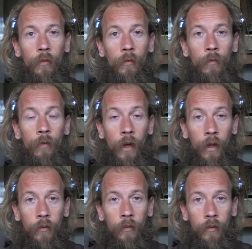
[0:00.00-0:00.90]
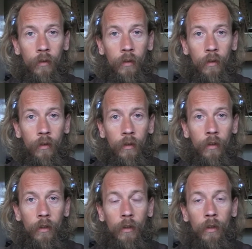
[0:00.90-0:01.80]
first,
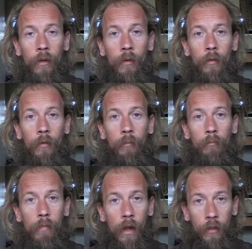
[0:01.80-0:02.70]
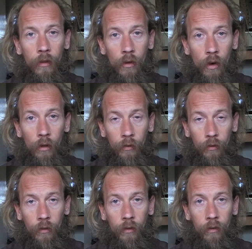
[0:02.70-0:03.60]
Mother
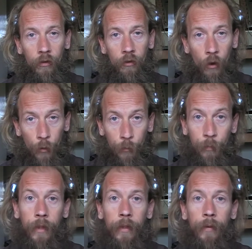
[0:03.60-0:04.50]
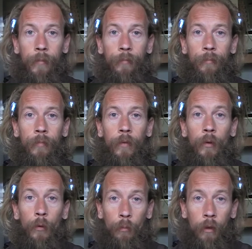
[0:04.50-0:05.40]
God showed me
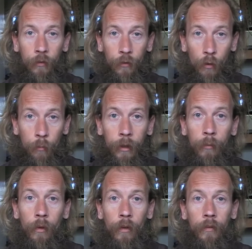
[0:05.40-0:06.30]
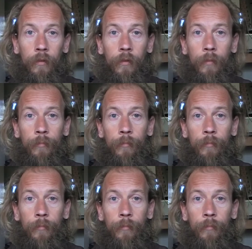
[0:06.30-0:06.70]
who my soulmate was.